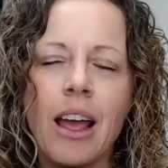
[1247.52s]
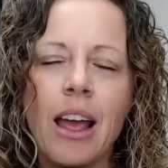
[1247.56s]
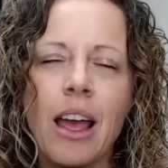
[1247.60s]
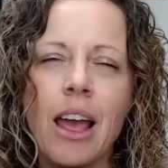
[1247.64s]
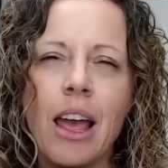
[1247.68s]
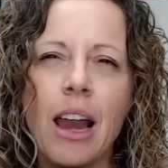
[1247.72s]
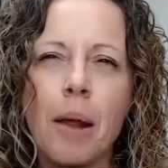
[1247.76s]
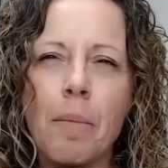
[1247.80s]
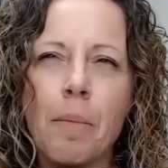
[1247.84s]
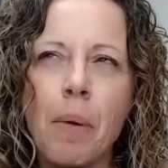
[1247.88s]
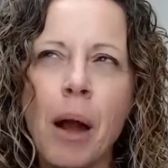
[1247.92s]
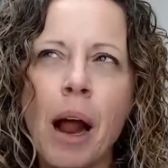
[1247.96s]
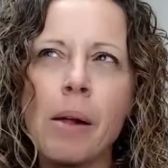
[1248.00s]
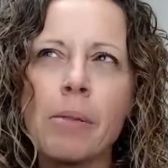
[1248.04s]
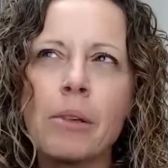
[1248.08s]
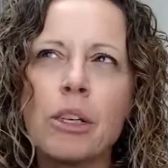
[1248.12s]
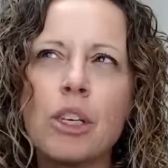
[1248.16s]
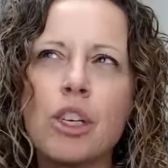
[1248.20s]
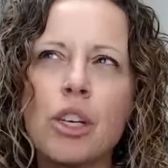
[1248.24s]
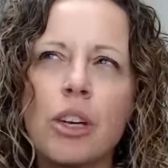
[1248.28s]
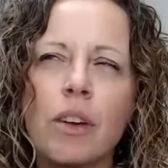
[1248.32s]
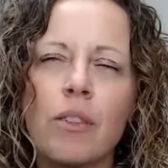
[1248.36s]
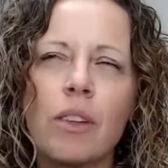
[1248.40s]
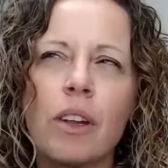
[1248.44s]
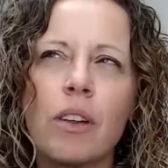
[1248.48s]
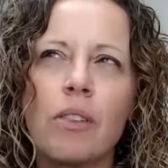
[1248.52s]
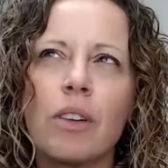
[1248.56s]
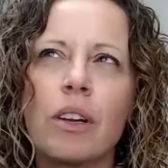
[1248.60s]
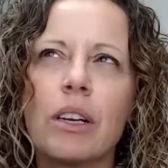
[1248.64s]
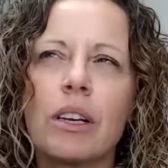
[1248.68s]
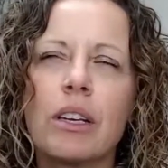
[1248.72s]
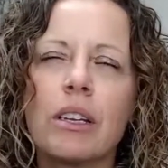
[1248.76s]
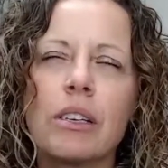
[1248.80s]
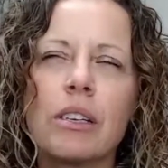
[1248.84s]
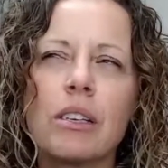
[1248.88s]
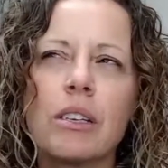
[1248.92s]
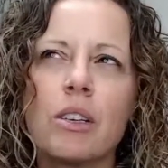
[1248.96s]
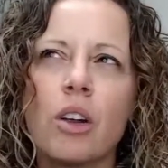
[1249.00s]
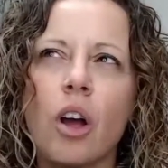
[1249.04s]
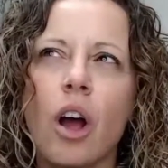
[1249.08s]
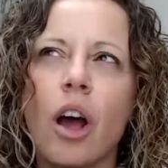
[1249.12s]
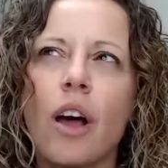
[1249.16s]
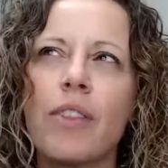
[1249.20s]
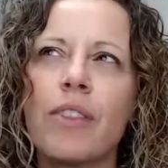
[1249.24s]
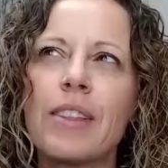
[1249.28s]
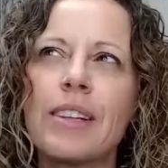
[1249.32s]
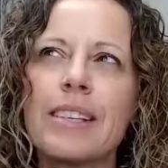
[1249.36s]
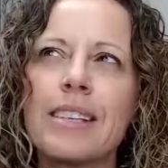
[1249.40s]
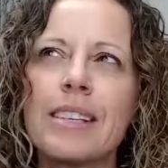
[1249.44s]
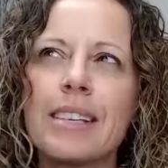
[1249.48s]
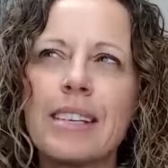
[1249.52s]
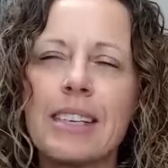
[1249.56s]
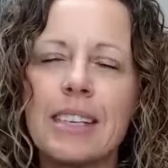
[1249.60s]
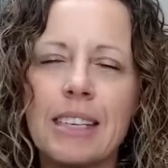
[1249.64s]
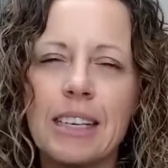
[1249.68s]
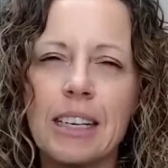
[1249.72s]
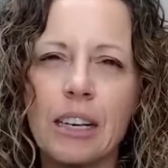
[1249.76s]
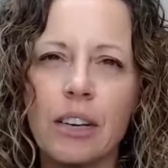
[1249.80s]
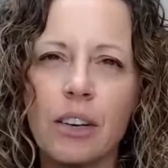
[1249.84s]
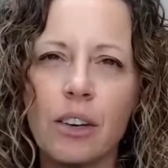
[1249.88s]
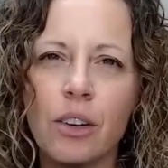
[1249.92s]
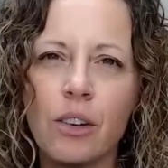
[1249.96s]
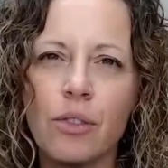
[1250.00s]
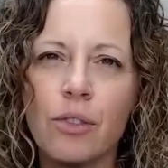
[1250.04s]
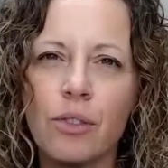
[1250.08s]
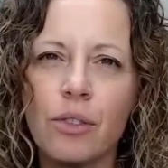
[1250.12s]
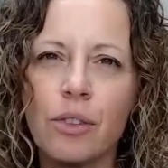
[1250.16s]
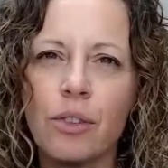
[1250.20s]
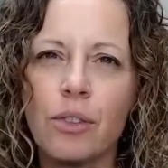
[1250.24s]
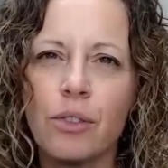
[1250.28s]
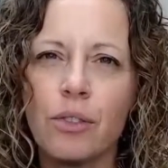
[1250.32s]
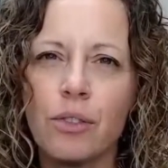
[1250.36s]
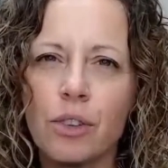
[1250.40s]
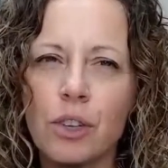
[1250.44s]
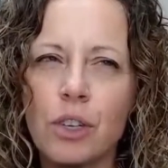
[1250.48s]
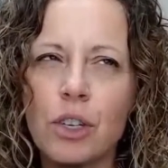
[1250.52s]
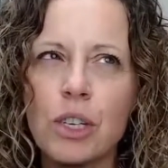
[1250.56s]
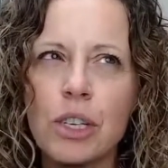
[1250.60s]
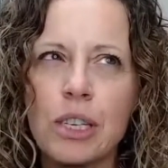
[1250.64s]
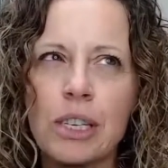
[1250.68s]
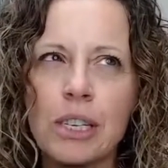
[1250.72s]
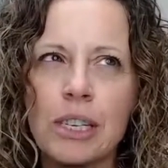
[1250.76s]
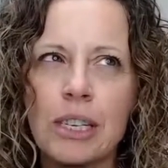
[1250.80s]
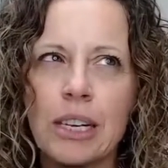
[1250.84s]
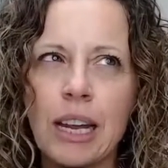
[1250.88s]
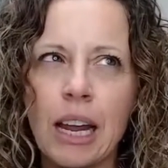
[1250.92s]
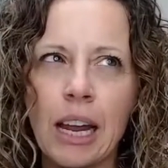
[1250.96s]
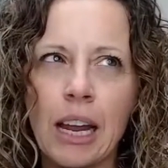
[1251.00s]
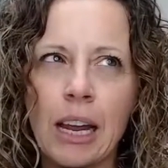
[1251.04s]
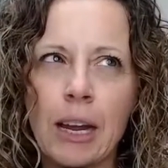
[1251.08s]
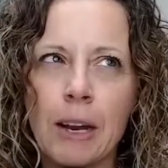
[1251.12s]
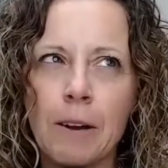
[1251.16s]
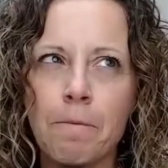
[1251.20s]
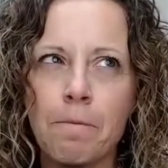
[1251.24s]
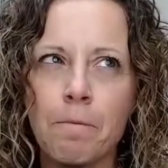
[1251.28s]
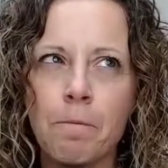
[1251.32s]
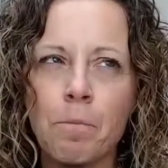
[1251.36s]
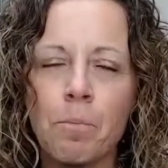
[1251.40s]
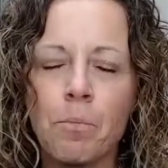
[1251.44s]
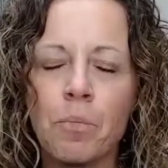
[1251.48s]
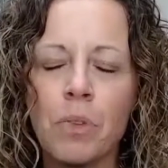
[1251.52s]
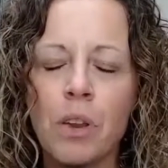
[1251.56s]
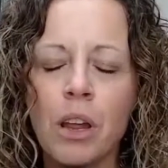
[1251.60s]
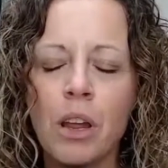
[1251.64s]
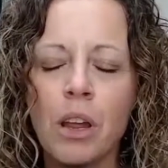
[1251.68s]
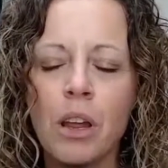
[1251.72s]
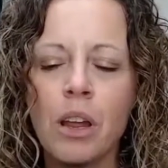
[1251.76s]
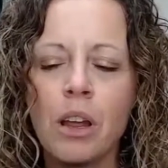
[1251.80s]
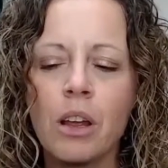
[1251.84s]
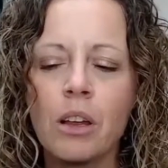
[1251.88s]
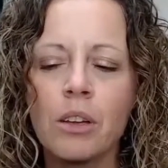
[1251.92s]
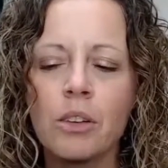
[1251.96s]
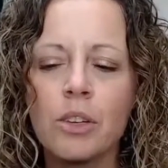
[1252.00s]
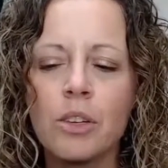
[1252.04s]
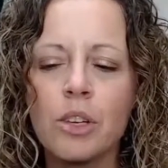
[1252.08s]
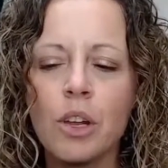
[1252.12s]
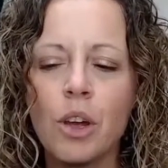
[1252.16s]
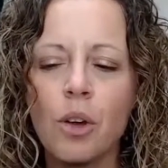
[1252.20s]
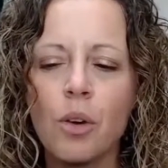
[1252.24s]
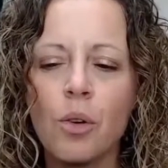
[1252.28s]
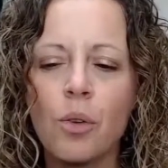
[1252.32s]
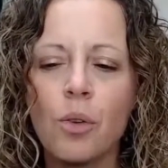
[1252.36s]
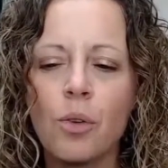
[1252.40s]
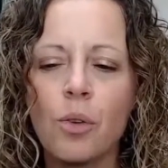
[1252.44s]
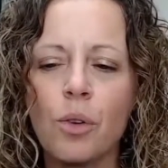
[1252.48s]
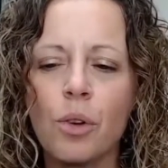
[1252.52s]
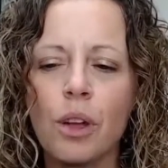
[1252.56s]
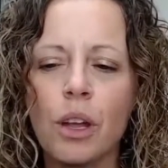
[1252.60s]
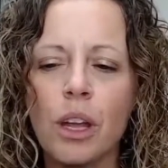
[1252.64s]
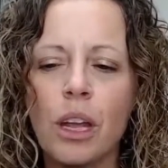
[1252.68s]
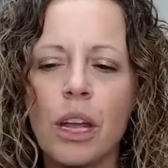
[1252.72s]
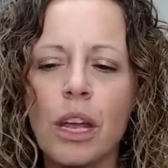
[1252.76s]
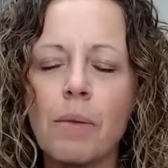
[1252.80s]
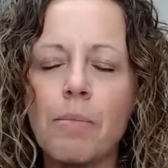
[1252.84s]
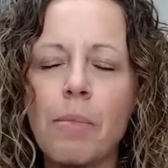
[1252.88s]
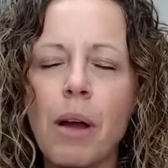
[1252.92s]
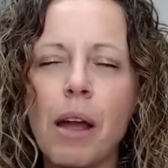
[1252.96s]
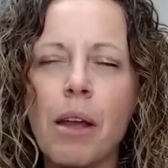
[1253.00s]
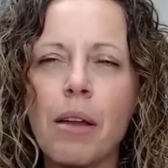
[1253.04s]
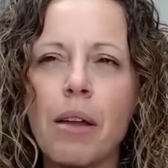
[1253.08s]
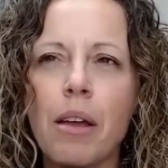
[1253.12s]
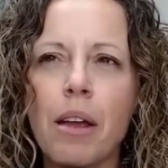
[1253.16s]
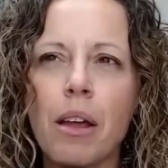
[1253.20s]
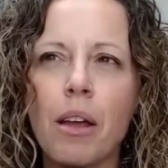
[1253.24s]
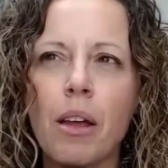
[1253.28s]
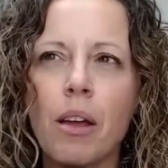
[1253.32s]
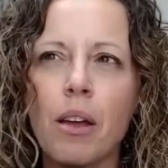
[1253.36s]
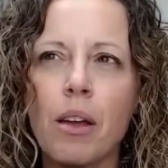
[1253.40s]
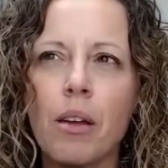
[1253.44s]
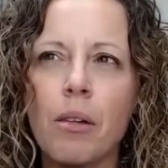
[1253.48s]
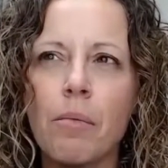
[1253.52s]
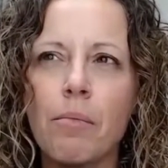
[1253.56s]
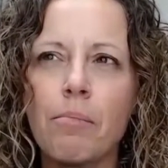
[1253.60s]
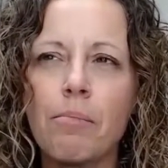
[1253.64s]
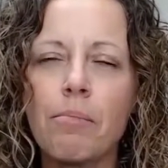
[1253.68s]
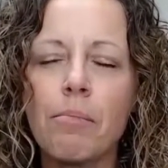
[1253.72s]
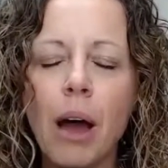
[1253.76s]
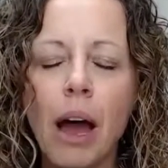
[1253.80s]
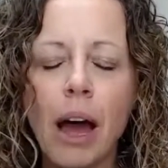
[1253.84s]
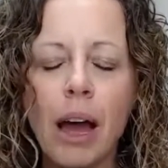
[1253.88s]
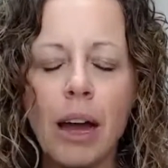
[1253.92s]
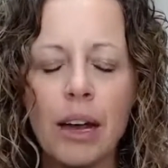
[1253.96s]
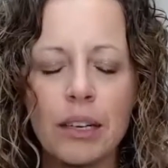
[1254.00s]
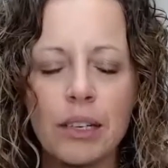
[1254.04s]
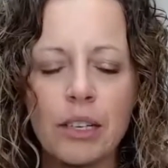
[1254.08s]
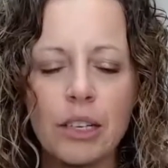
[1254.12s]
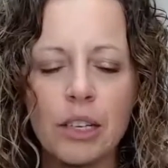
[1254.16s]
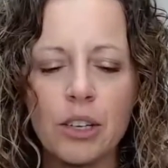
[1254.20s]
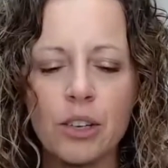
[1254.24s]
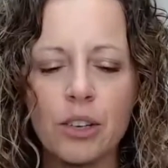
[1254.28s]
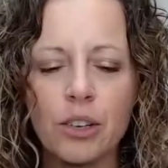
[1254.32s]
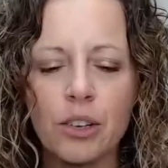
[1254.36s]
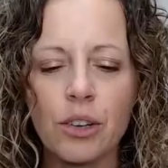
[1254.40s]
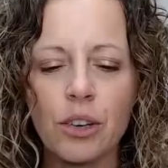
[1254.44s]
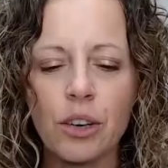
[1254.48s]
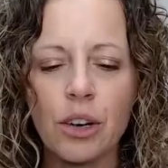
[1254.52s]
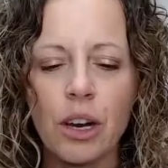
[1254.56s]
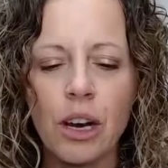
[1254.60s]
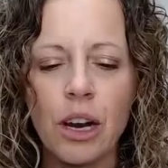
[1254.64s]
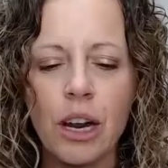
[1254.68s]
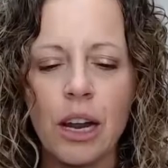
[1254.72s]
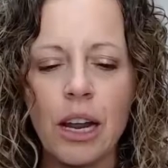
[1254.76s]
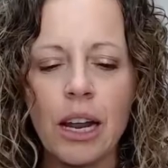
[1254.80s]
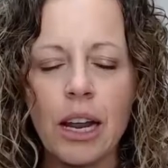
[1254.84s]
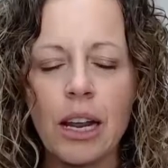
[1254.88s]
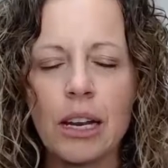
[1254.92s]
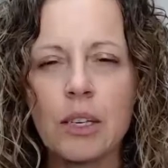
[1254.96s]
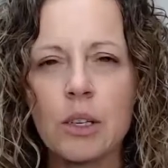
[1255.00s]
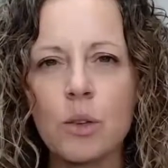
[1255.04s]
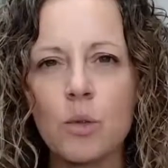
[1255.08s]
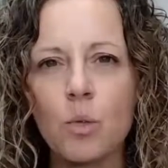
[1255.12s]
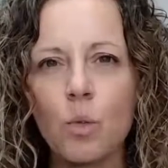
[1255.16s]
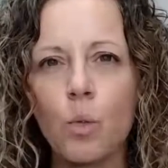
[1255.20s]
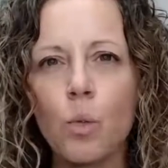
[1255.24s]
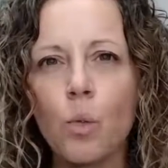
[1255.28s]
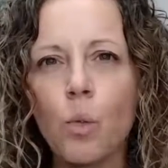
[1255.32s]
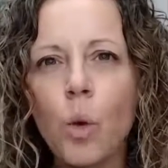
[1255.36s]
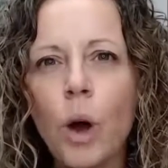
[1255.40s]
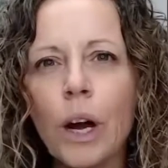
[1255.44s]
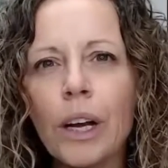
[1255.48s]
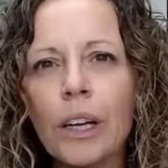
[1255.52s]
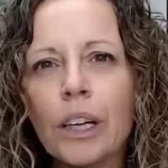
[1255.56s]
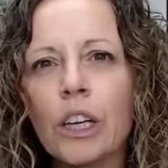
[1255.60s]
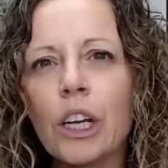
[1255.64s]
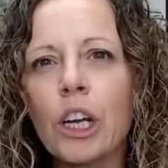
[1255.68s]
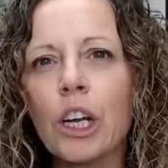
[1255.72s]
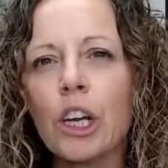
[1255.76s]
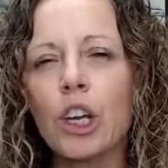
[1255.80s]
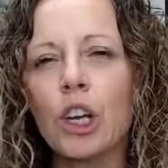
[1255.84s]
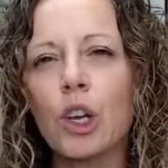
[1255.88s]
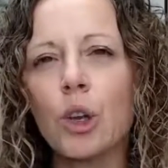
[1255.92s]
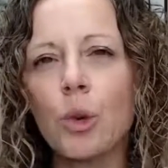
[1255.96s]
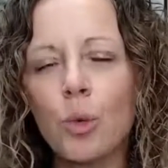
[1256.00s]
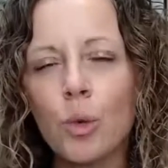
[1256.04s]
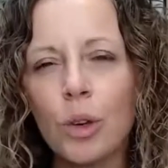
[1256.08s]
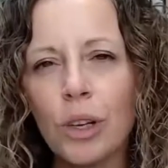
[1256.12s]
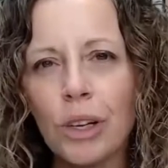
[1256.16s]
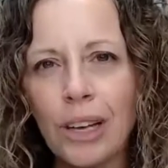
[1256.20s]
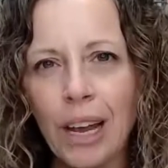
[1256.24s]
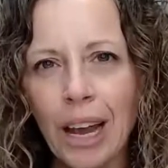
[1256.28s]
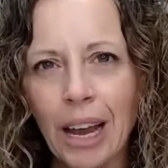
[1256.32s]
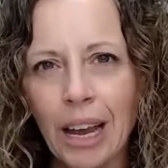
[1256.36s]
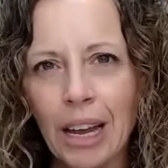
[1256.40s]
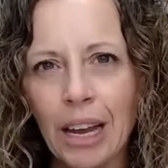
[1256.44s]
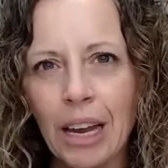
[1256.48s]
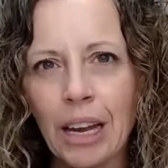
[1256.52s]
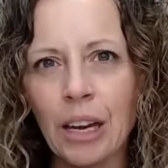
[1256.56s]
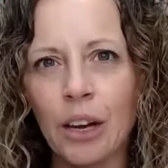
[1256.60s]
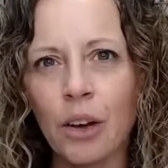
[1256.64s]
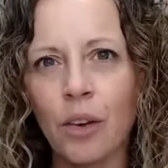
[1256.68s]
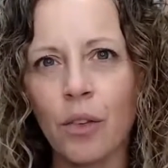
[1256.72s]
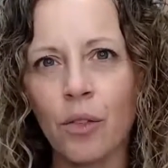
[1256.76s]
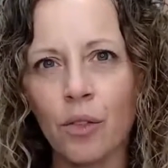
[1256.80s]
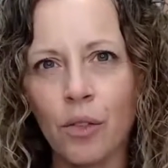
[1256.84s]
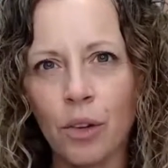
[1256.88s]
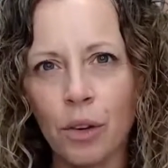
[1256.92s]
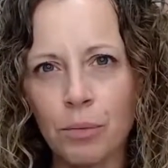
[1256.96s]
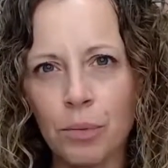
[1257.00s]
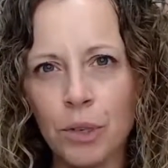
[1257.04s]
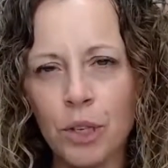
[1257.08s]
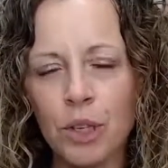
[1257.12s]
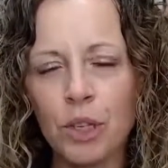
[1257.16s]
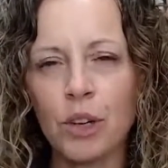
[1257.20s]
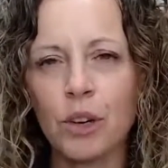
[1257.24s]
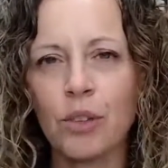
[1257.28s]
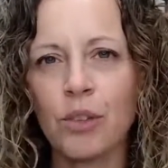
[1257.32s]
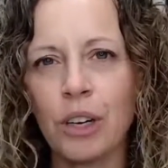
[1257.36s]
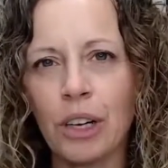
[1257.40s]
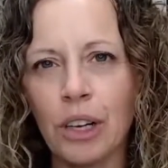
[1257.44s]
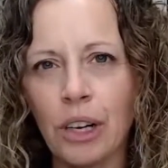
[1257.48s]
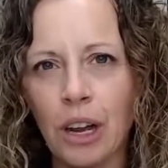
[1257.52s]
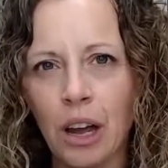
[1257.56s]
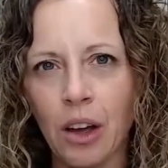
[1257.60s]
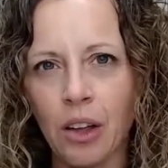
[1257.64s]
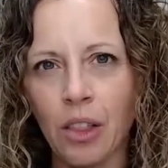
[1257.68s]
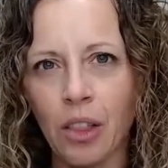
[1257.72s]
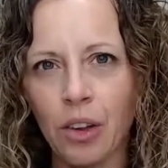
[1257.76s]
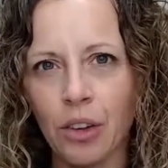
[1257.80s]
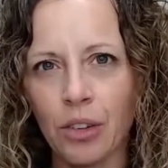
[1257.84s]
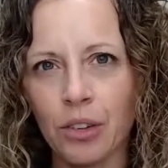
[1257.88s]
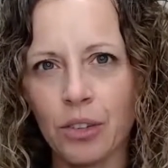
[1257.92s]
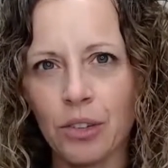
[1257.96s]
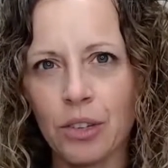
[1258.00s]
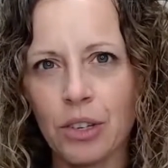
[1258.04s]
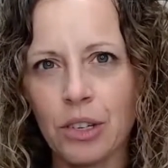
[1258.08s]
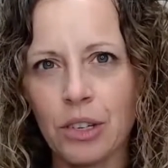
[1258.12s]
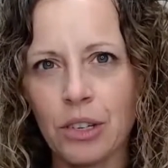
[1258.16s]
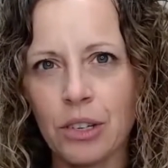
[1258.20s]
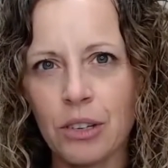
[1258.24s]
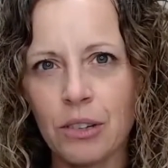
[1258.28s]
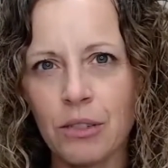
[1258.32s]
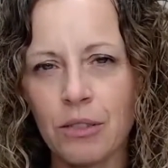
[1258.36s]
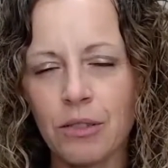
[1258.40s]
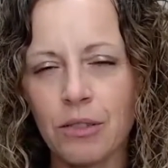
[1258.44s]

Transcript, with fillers: and I probably should have even called this give versus gain. So in my mind here, it's what can you gain from serving others?